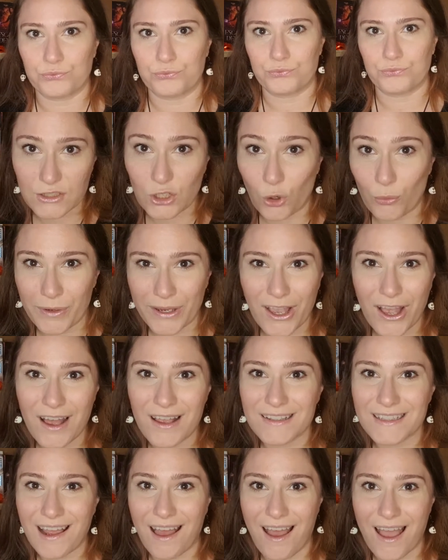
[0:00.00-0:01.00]
So
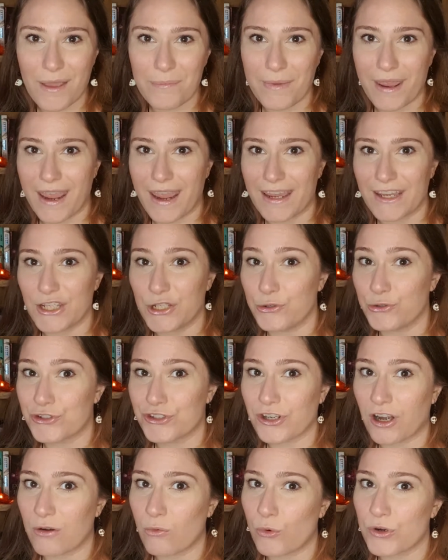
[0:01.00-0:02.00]
because I'm a huge
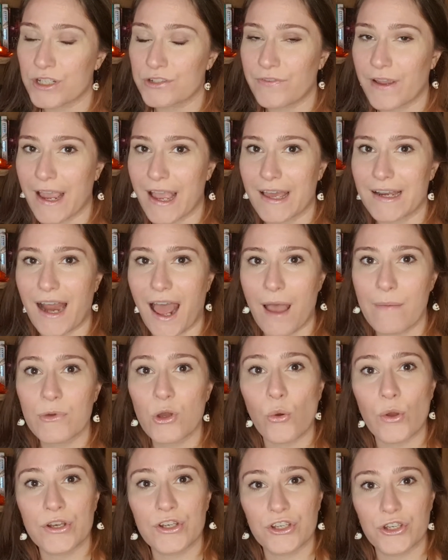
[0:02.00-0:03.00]
Star Wars fan, I'm
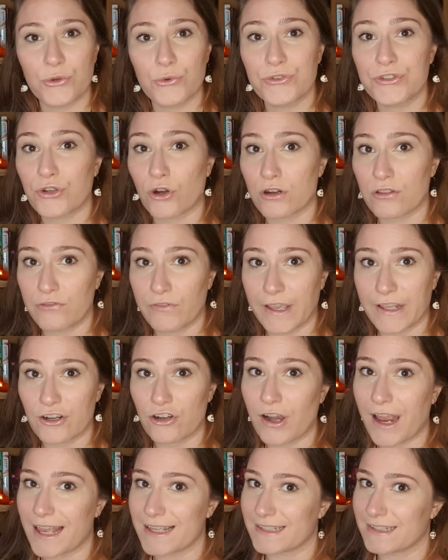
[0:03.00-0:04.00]
going to use Darth Vader
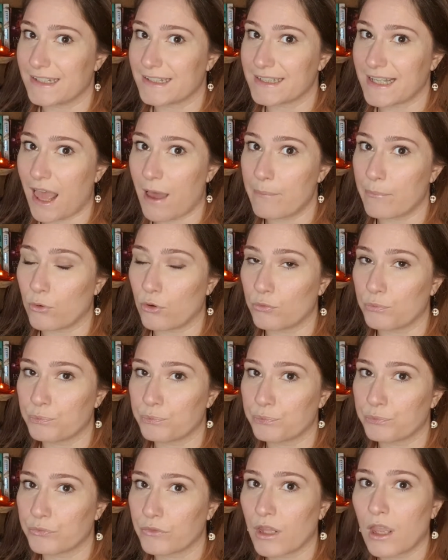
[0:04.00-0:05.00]
as an example.
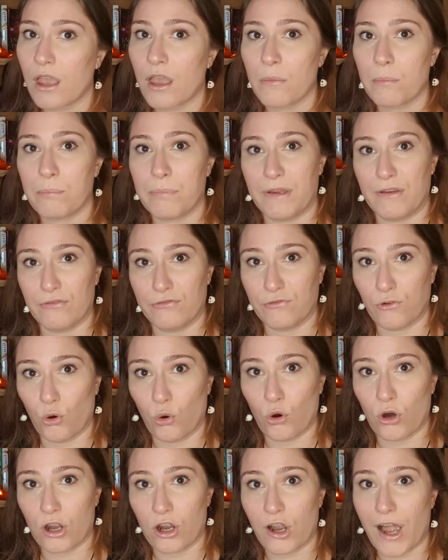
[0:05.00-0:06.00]

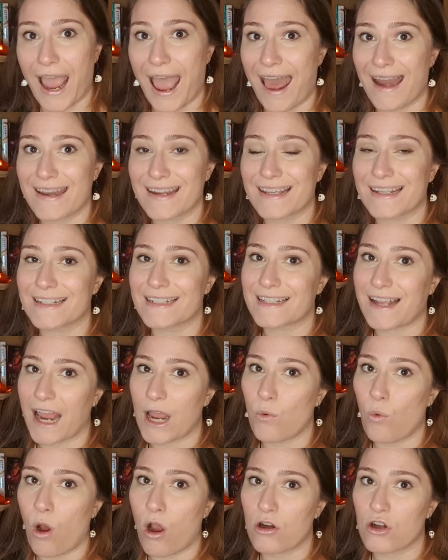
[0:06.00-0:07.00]
Before Anakin
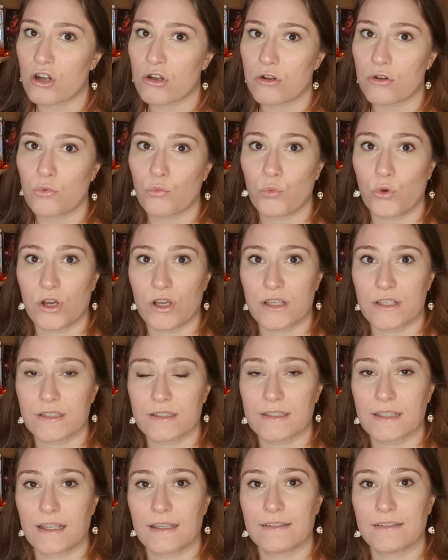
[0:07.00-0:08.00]
Skywalker
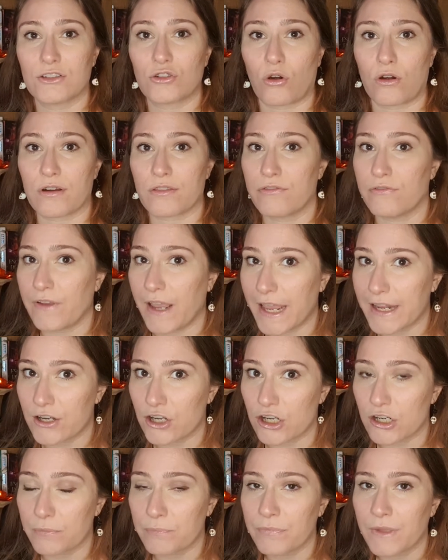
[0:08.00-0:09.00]
was Darth
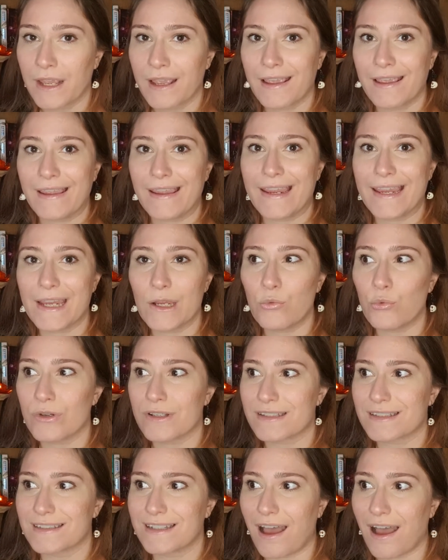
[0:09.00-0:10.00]
Vader, he
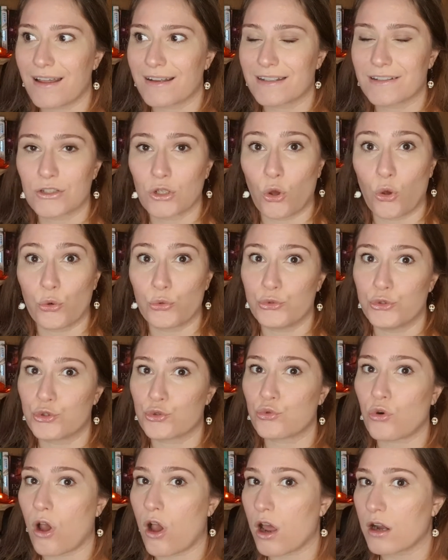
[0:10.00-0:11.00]
was not so
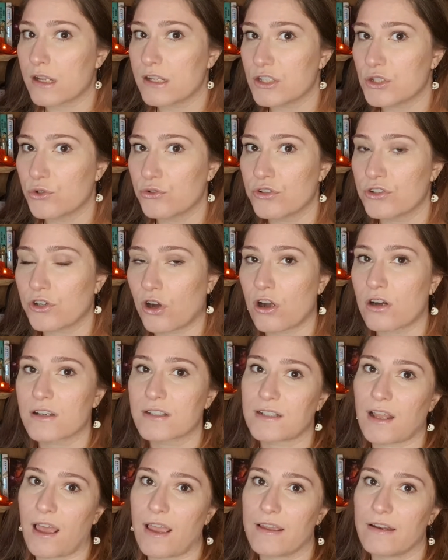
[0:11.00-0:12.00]
drawn into the dark
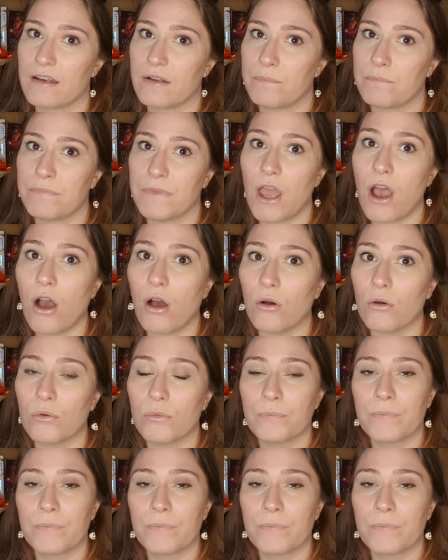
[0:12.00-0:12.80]
side. No.